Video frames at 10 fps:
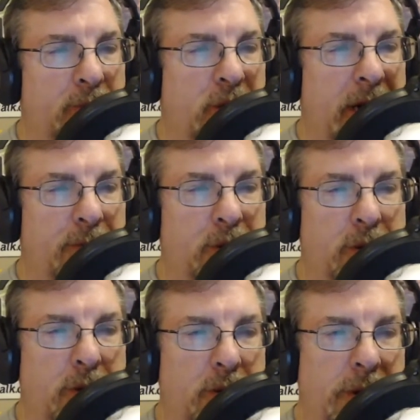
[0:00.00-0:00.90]

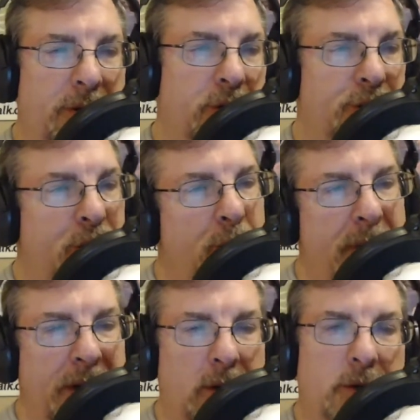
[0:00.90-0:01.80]
trackable either geo
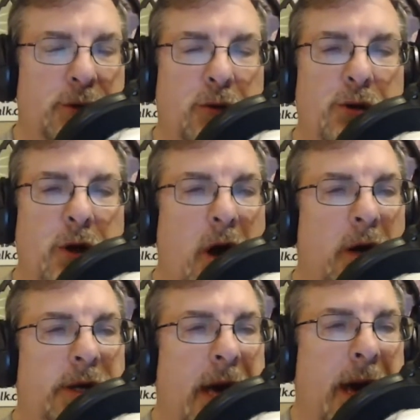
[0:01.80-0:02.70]
medals or
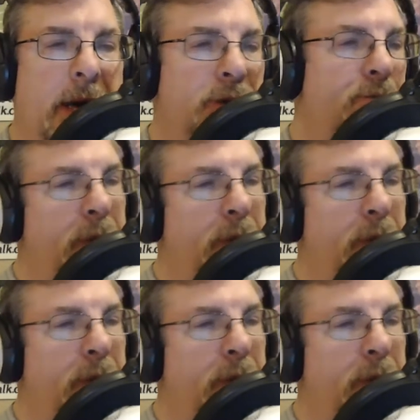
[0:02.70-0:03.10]
dog tags,